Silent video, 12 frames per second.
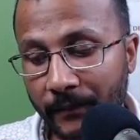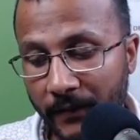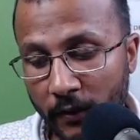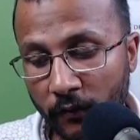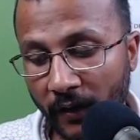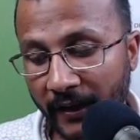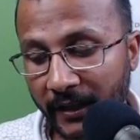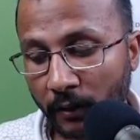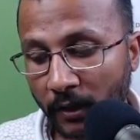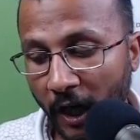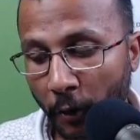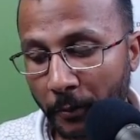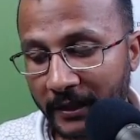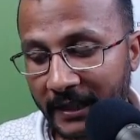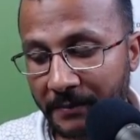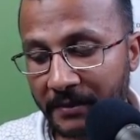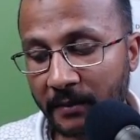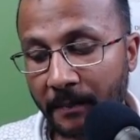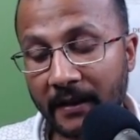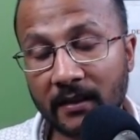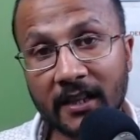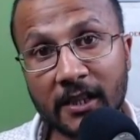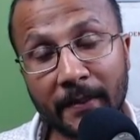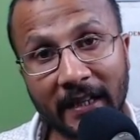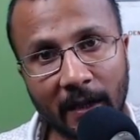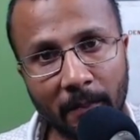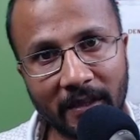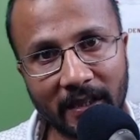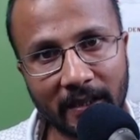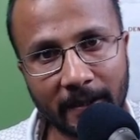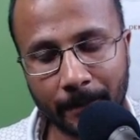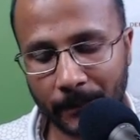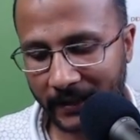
you find out how many times that pattern is being repeated.